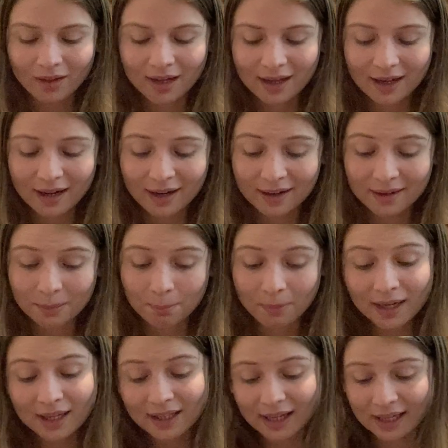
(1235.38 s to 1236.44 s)
And
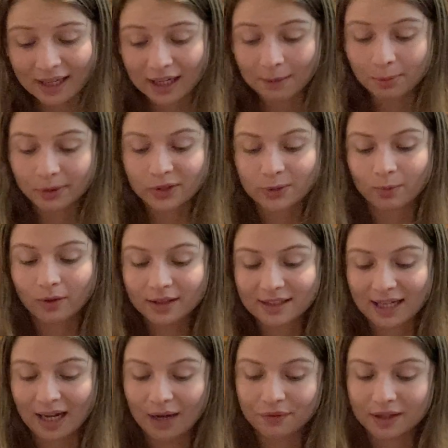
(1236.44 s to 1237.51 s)
many gay couples want to
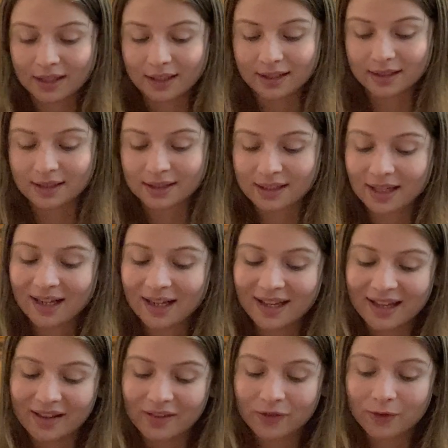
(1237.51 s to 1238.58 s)
have kids,
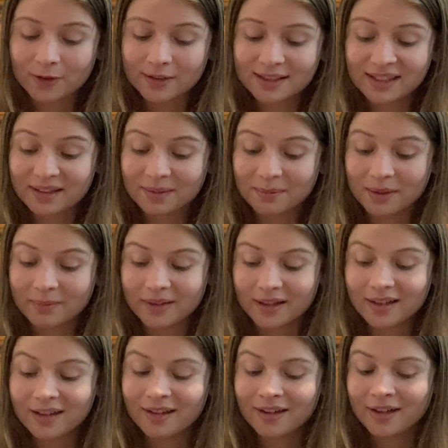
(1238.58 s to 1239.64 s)
and the 14th
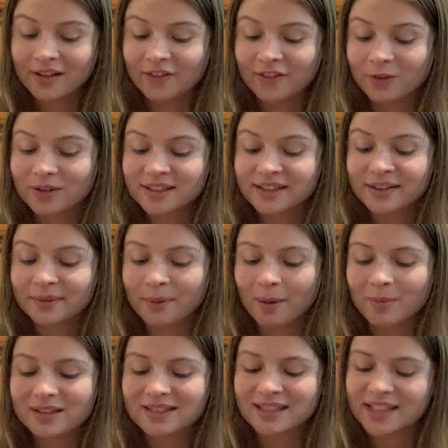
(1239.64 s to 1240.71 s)

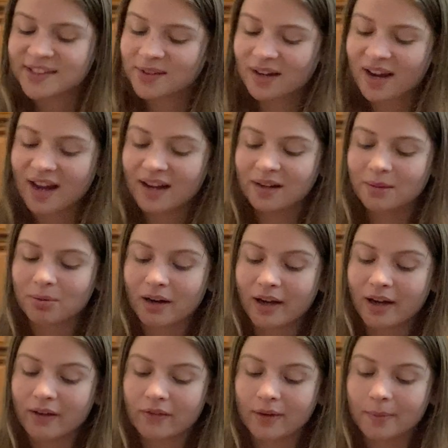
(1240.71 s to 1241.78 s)
Amendment says you can't
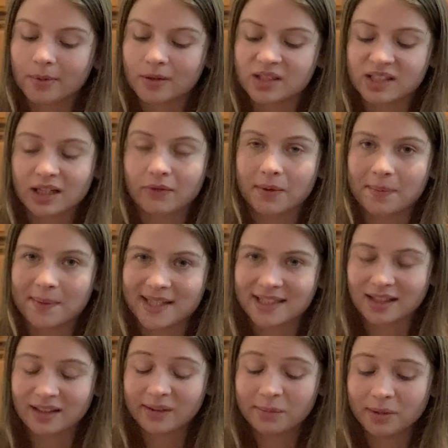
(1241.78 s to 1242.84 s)
deprive a person of a
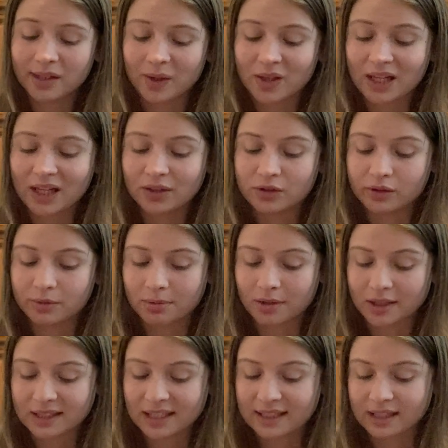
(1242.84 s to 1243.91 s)
basic liberty without due
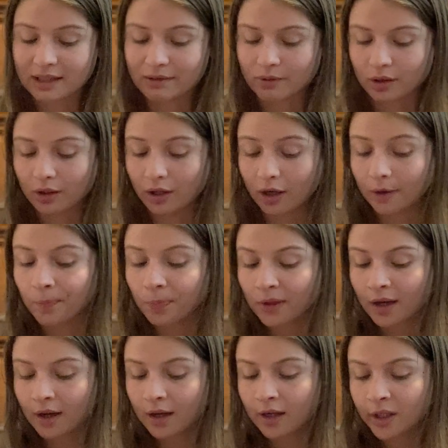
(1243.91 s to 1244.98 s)
process of the law.
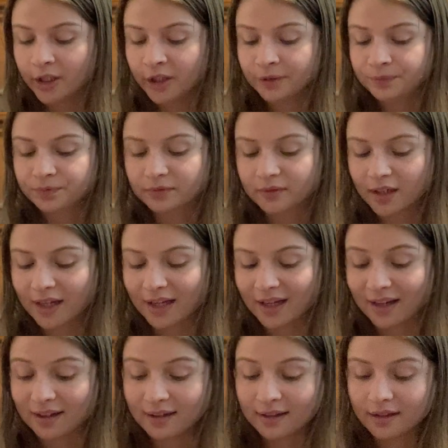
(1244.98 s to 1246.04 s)

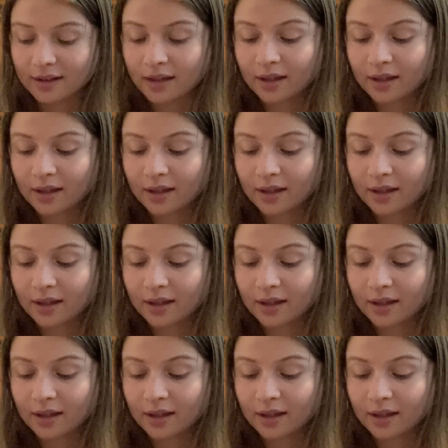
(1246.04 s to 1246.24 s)
And